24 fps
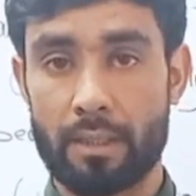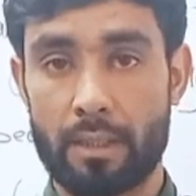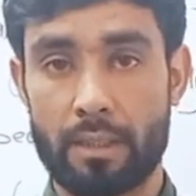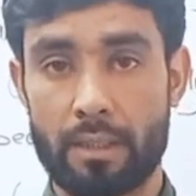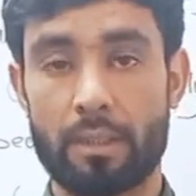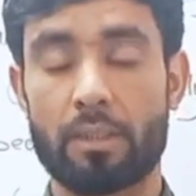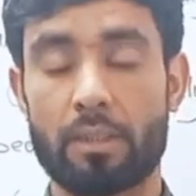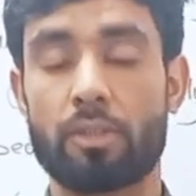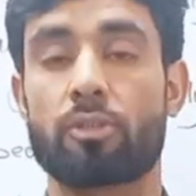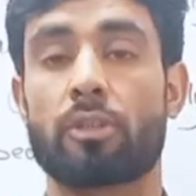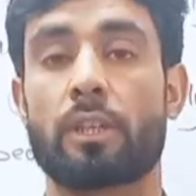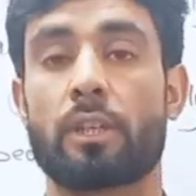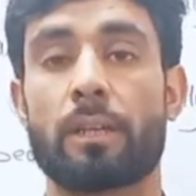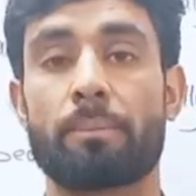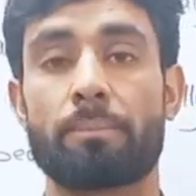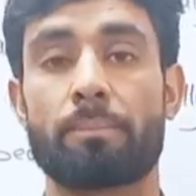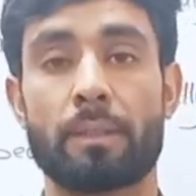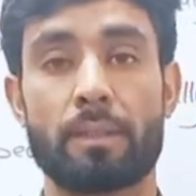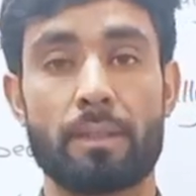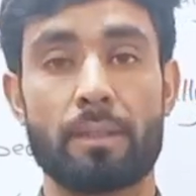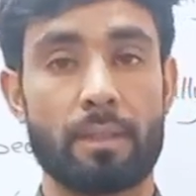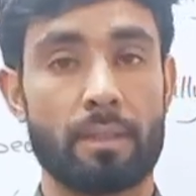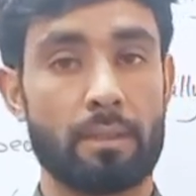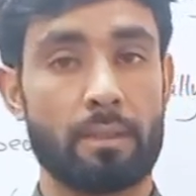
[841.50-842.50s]
English
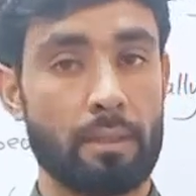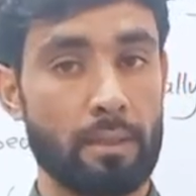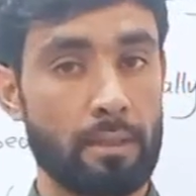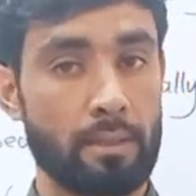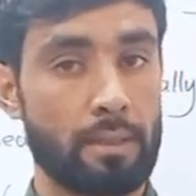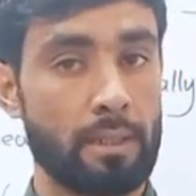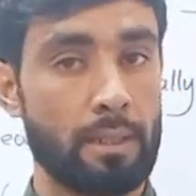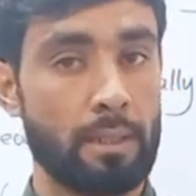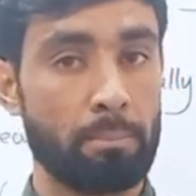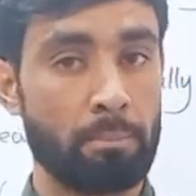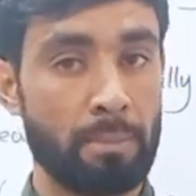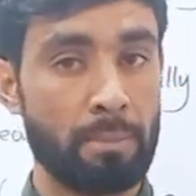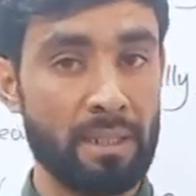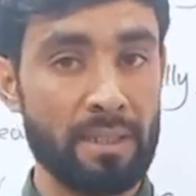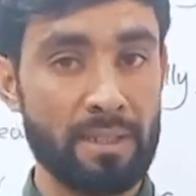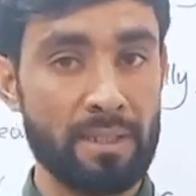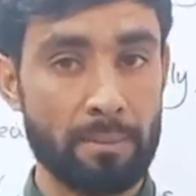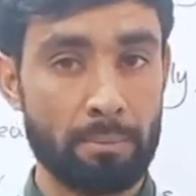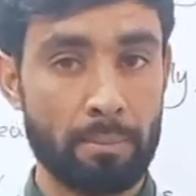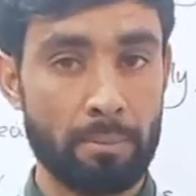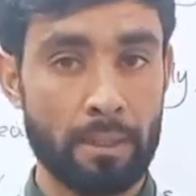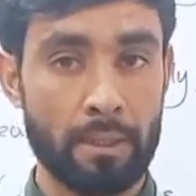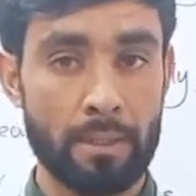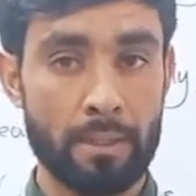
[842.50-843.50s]
Campus is the
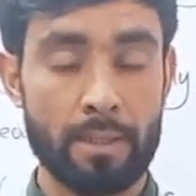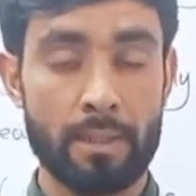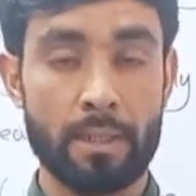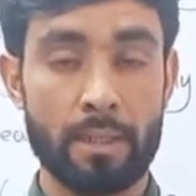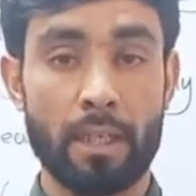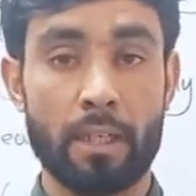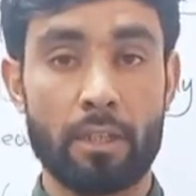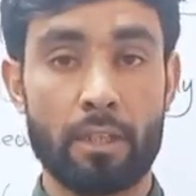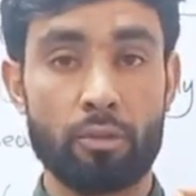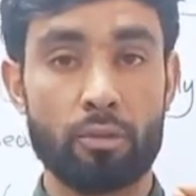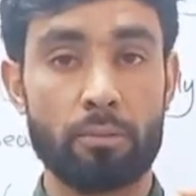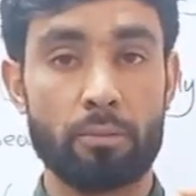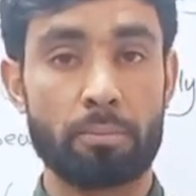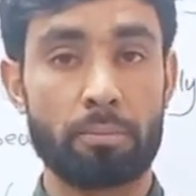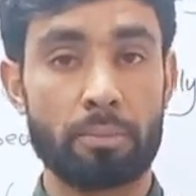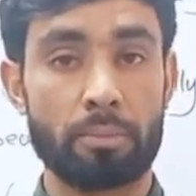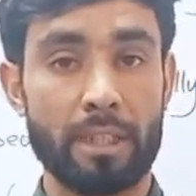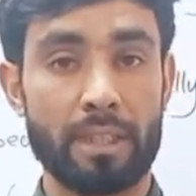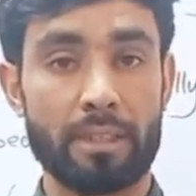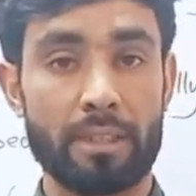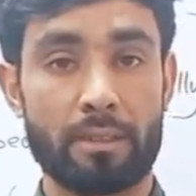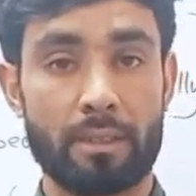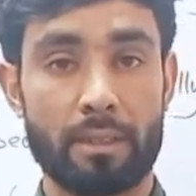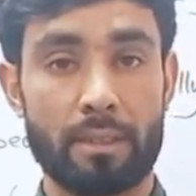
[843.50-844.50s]
best place to
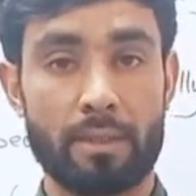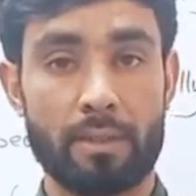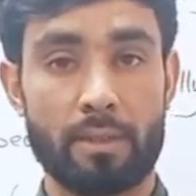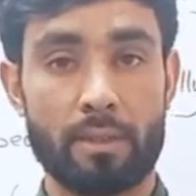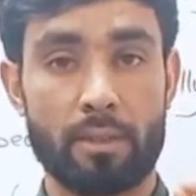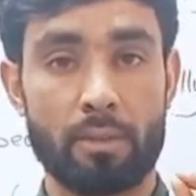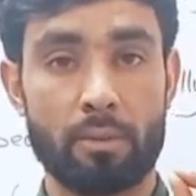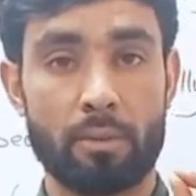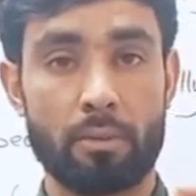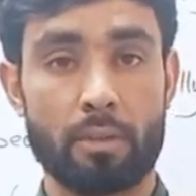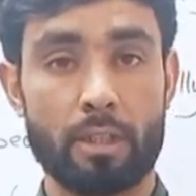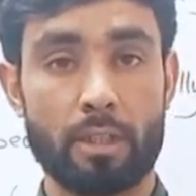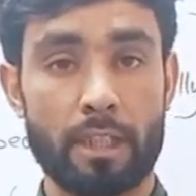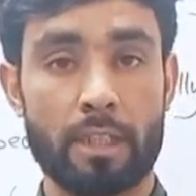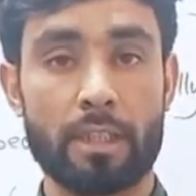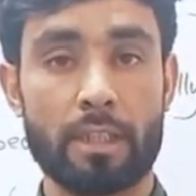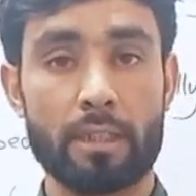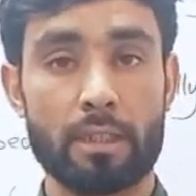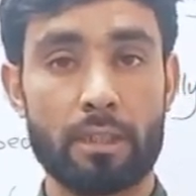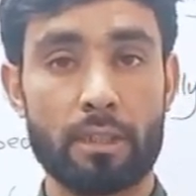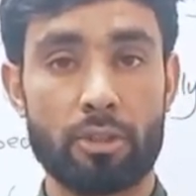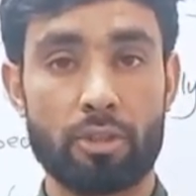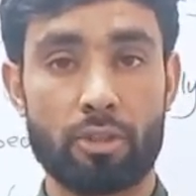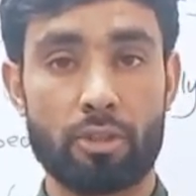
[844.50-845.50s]
practice your
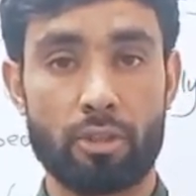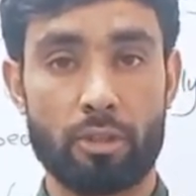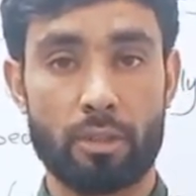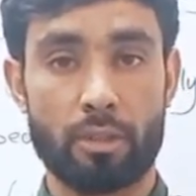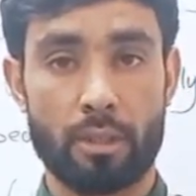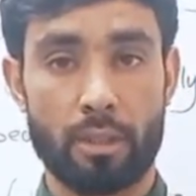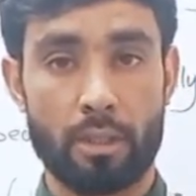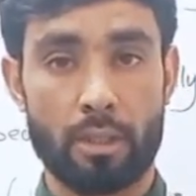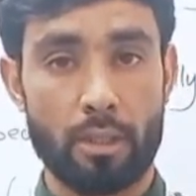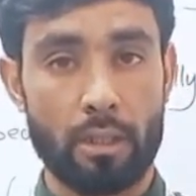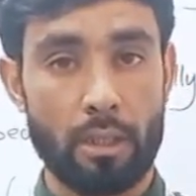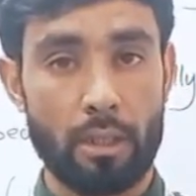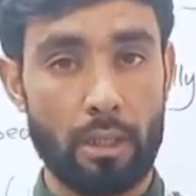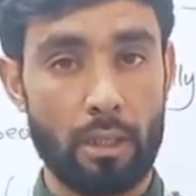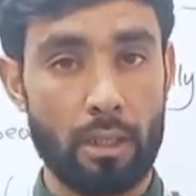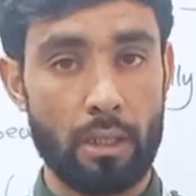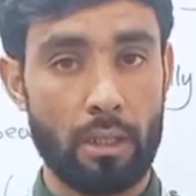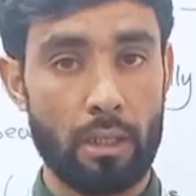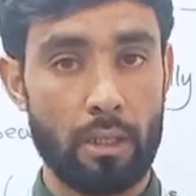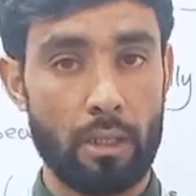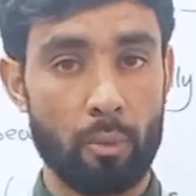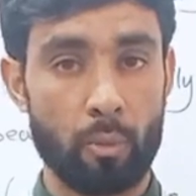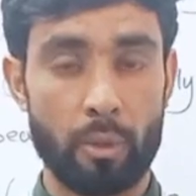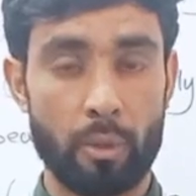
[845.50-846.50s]
English
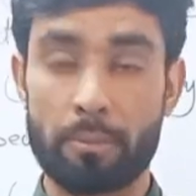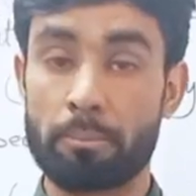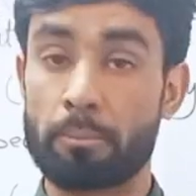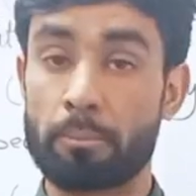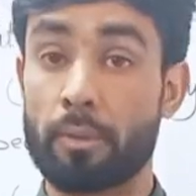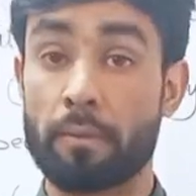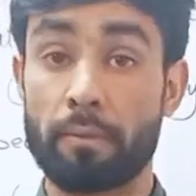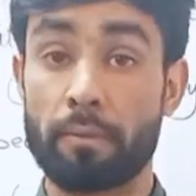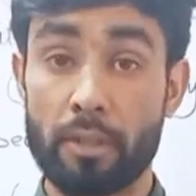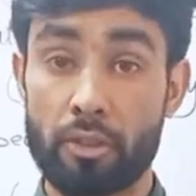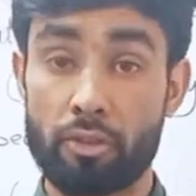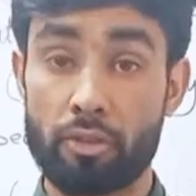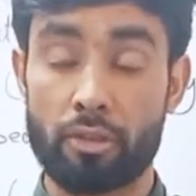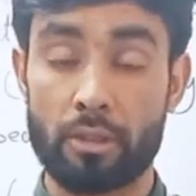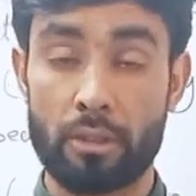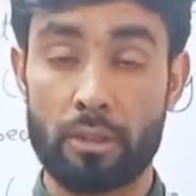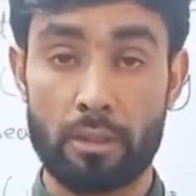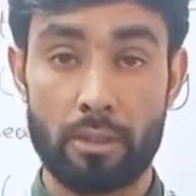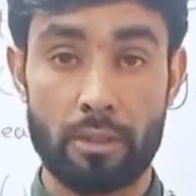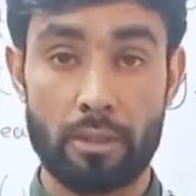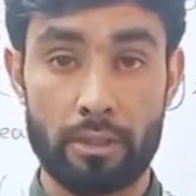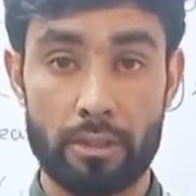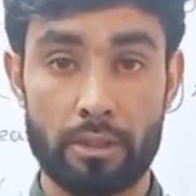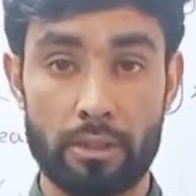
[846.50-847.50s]
with
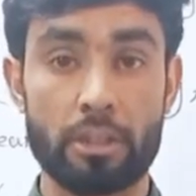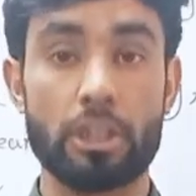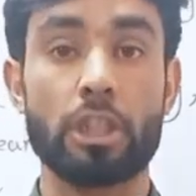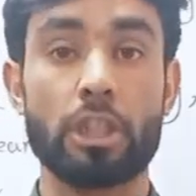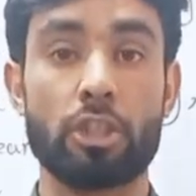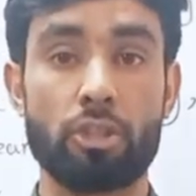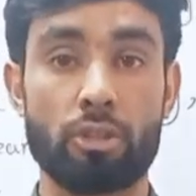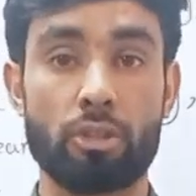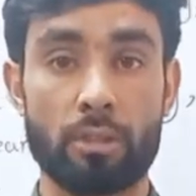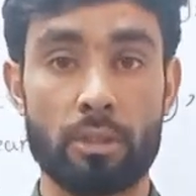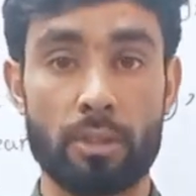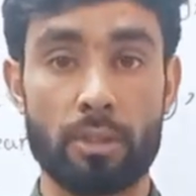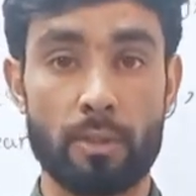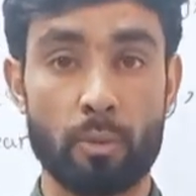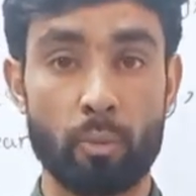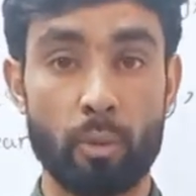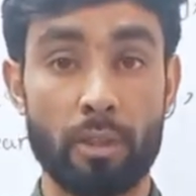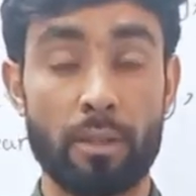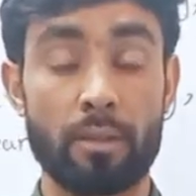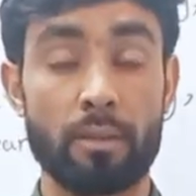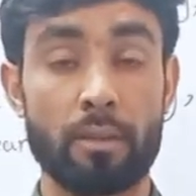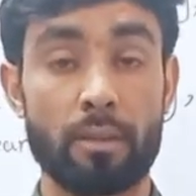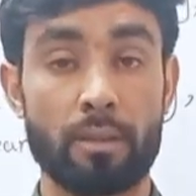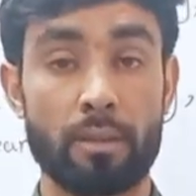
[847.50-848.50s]
professional teachers,
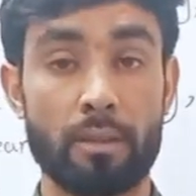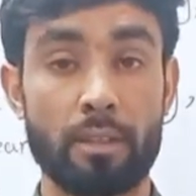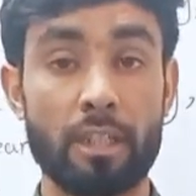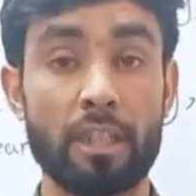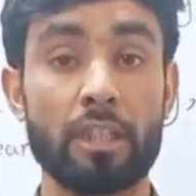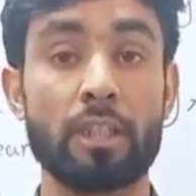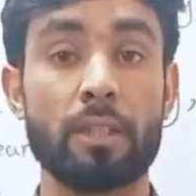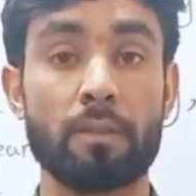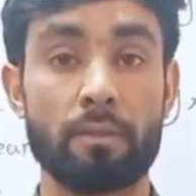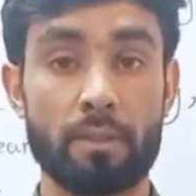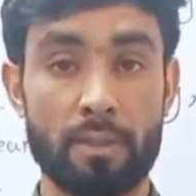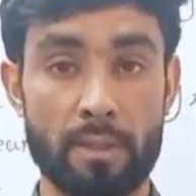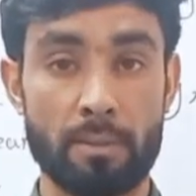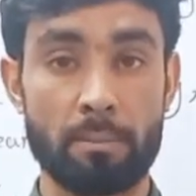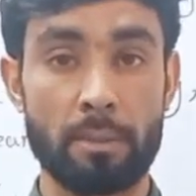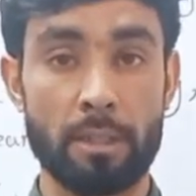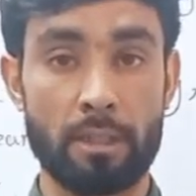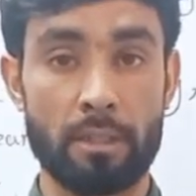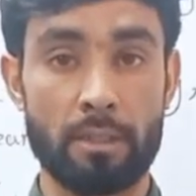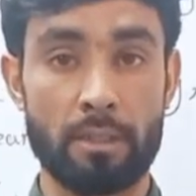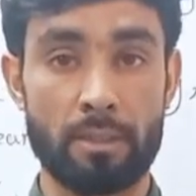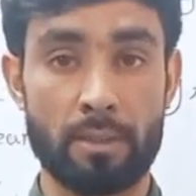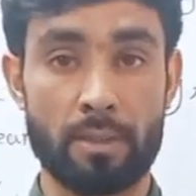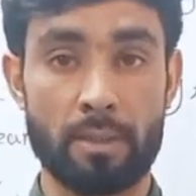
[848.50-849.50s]
with native
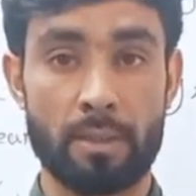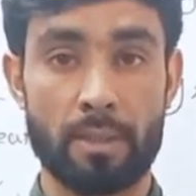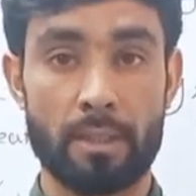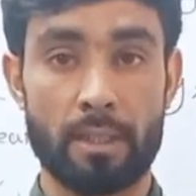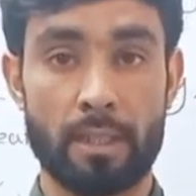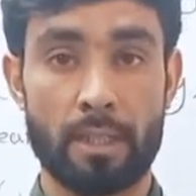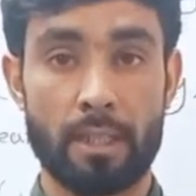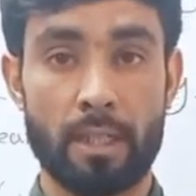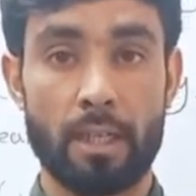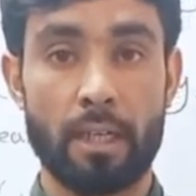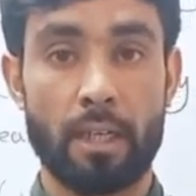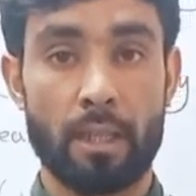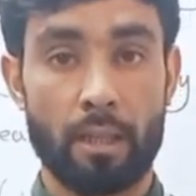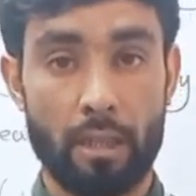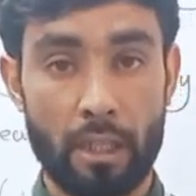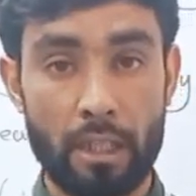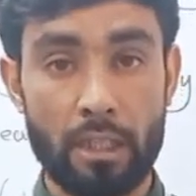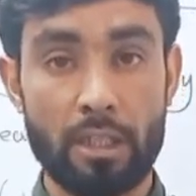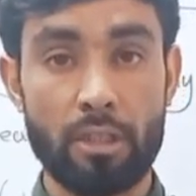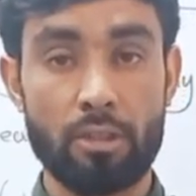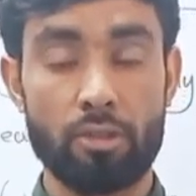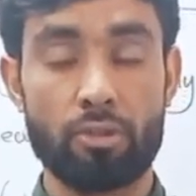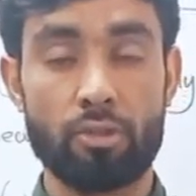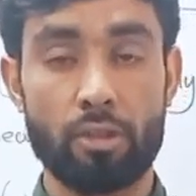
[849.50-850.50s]
speakers.
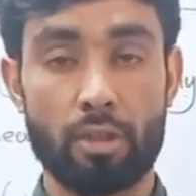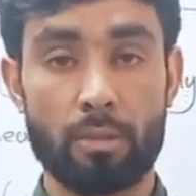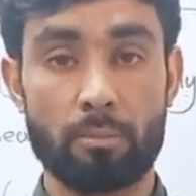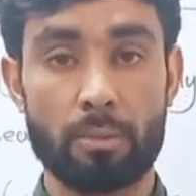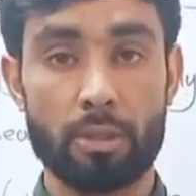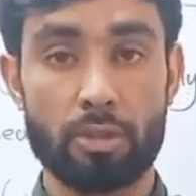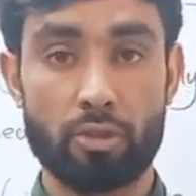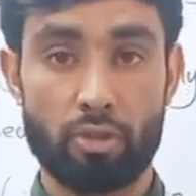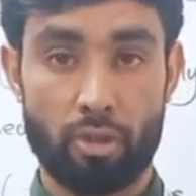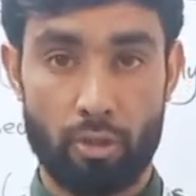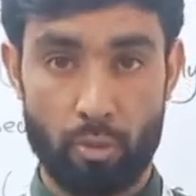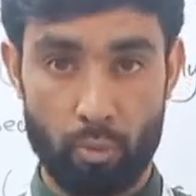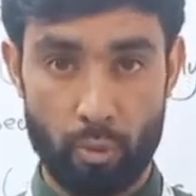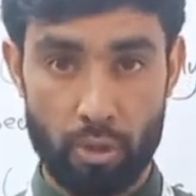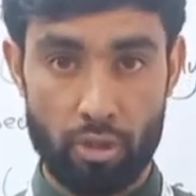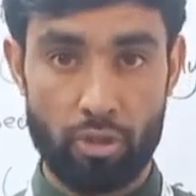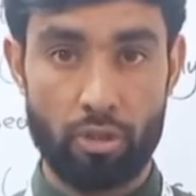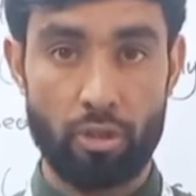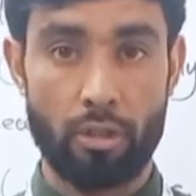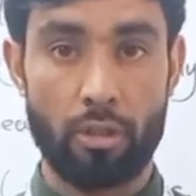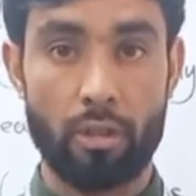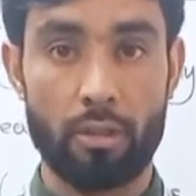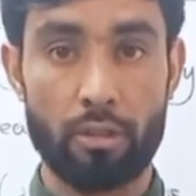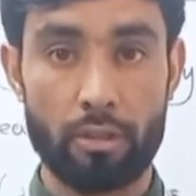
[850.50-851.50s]
Thank you so much. Wish
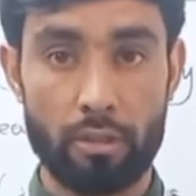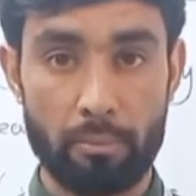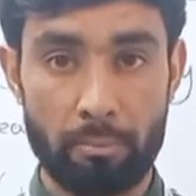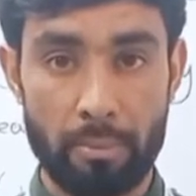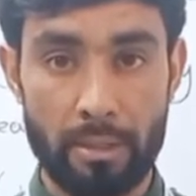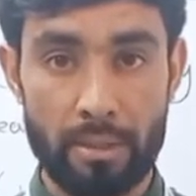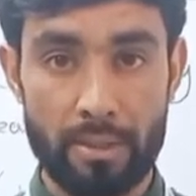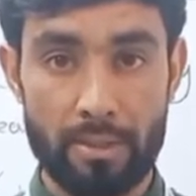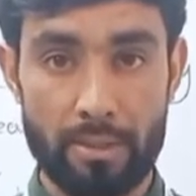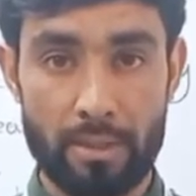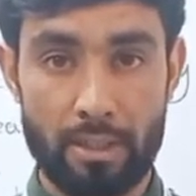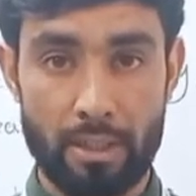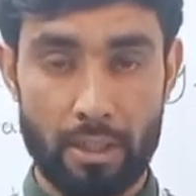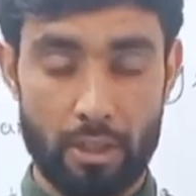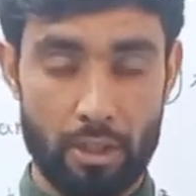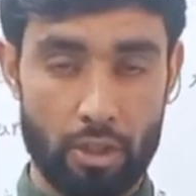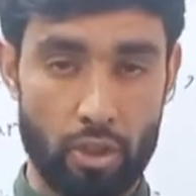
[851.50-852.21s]
you all the best.